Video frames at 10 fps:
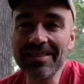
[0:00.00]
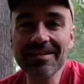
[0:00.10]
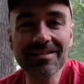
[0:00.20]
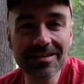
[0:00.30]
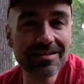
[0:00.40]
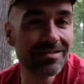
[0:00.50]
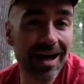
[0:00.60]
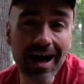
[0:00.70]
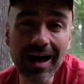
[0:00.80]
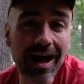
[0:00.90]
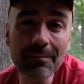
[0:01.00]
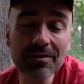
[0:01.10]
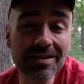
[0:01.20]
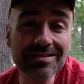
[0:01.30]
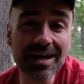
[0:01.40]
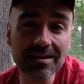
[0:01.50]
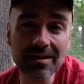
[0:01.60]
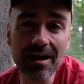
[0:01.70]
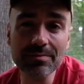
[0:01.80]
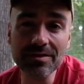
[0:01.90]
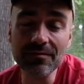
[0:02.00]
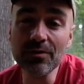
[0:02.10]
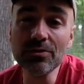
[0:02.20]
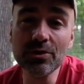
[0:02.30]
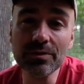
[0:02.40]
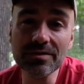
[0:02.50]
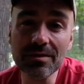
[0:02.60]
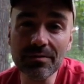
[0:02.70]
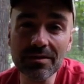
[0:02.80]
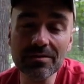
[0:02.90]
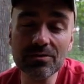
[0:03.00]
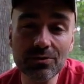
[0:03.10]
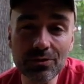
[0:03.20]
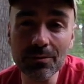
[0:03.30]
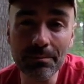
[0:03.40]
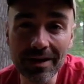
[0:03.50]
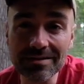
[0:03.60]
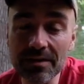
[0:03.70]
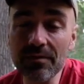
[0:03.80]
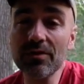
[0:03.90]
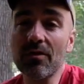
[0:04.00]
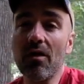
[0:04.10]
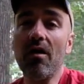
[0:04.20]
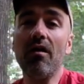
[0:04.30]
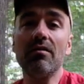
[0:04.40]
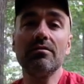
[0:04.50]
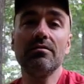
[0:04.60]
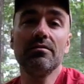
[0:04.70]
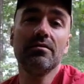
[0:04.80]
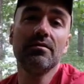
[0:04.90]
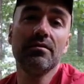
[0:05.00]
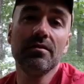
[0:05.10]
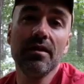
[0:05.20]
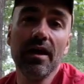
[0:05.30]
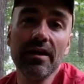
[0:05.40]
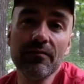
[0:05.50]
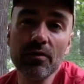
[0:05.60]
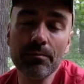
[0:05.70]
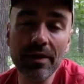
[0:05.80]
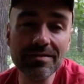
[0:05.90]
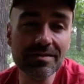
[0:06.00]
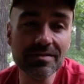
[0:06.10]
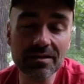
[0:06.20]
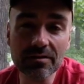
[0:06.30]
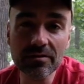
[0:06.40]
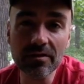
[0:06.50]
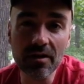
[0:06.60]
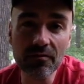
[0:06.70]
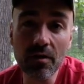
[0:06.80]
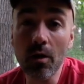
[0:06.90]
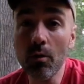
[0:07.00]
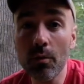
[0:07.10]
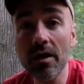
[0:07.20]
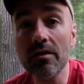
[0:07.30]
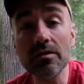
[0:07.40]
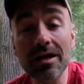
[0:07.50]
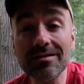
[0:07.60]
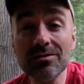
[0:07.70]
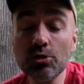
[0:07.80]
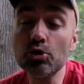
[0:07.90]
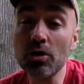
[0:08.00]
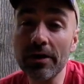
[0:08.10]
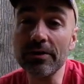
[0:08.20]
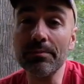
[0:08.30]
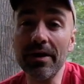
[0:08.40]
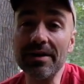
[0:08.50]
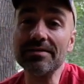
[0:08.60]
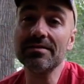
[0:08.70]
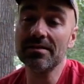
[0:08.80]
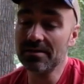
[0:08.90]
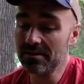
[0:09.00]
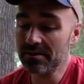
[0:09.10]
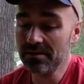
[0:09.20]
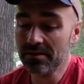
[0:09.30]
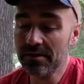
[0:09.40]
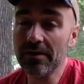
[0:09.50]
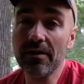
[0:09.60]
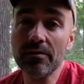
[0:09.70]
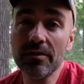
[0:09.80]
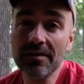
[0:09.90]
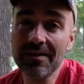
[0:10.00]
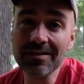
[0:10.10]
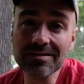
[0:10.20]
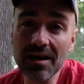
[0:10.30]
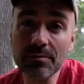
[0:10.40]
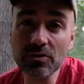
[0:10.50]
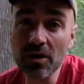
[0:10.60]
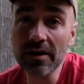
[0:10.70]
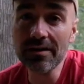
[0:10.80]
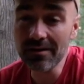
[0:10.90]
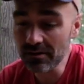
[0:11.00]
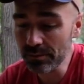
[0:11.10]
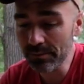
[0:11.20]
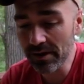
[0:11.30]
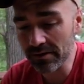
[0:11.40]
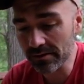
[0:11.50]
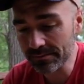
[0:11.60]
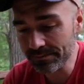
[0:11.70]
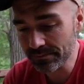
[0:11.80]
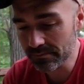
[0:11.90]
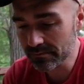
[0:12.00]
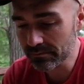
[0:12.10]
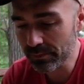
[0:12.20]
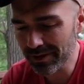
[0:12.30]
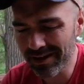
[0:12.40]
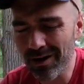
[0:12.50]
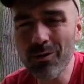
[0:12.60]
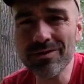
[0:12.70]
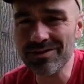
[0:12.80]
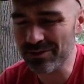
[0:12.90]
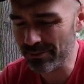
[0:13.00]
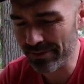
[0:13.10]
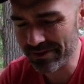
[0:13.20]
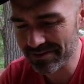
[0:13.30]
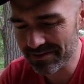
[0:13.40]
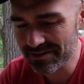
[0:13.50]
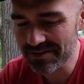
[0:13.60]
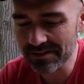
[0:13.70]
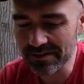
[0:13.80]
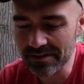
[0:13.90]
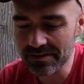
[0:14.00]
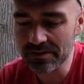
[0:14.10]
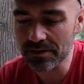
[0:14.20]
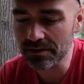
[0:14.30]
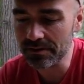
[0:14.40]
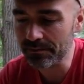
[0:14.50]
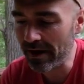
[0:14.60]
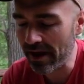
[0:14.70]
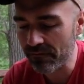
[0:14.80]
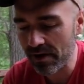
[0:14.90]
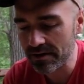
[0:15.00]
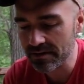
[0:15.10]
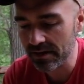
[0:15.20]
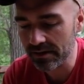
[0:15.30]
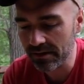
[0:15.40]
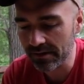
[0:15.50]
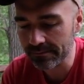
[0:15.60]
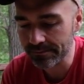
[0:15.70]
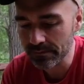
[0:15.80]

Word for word: I think the I, I'm the exact opposite. If you're doing something, do your best, give it your all. And if your best isn't good enough, oh well. At least you tried your best, you know. And the next time you try it, it'll be better. But yeah, always do your best. It's silly to, to half-ass anything.